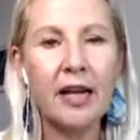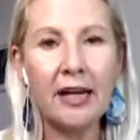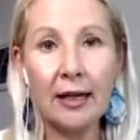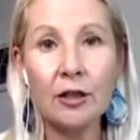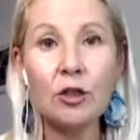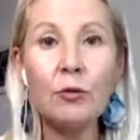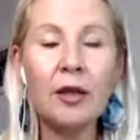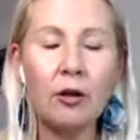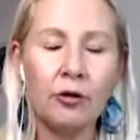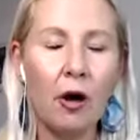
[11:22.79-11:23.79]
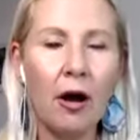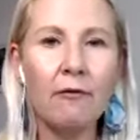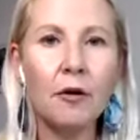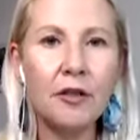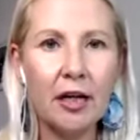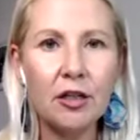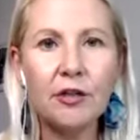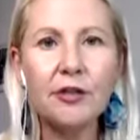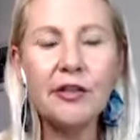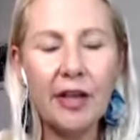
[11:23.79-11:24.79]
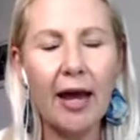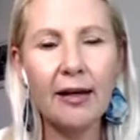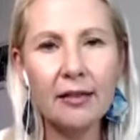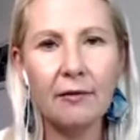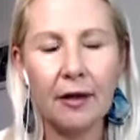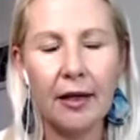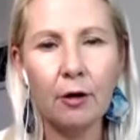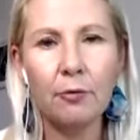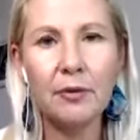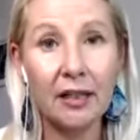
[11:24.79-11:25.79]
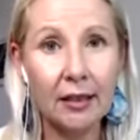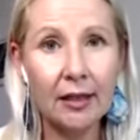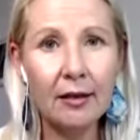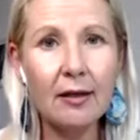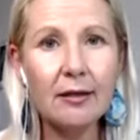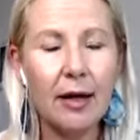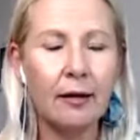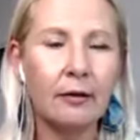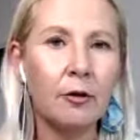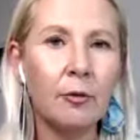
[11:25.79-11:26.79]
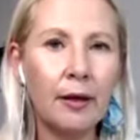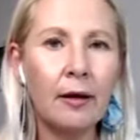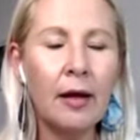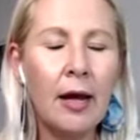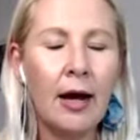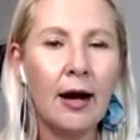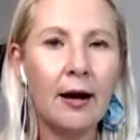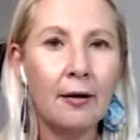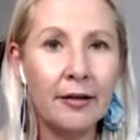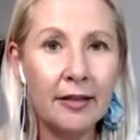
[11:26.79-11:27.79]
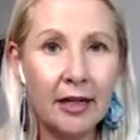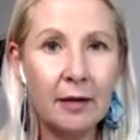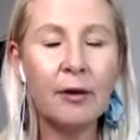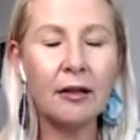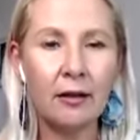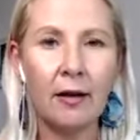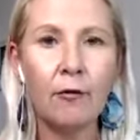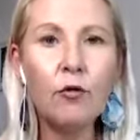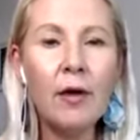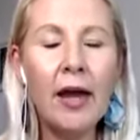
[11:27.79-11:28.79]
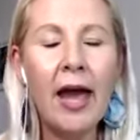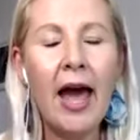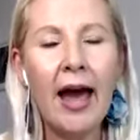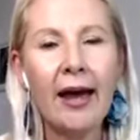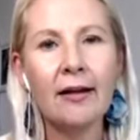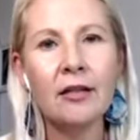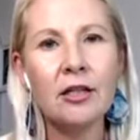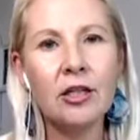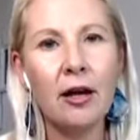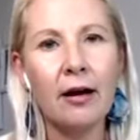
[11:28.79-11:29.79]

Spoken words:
Again, doing those eye rotations can definitely help to clear things at a little bit deeper level, and